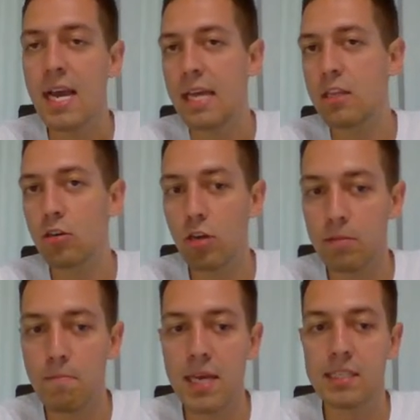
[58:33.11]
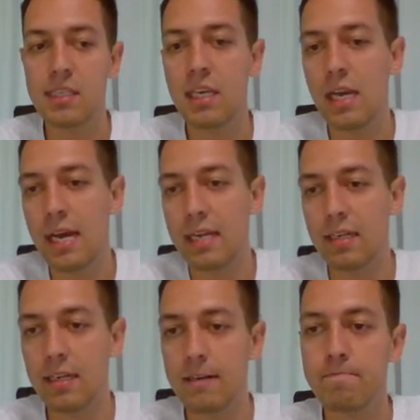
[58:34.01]
they're not messy, and
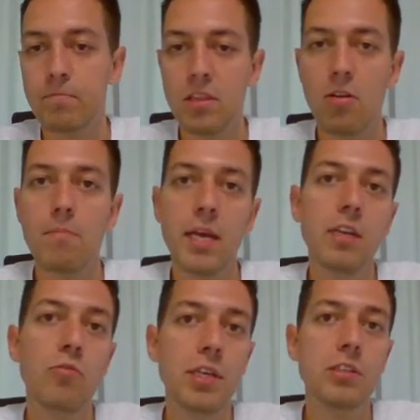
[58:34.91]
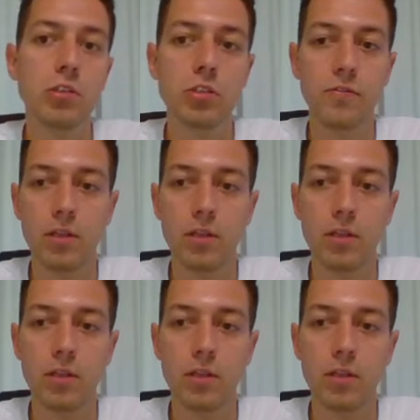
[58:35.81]
uh, there are many reasons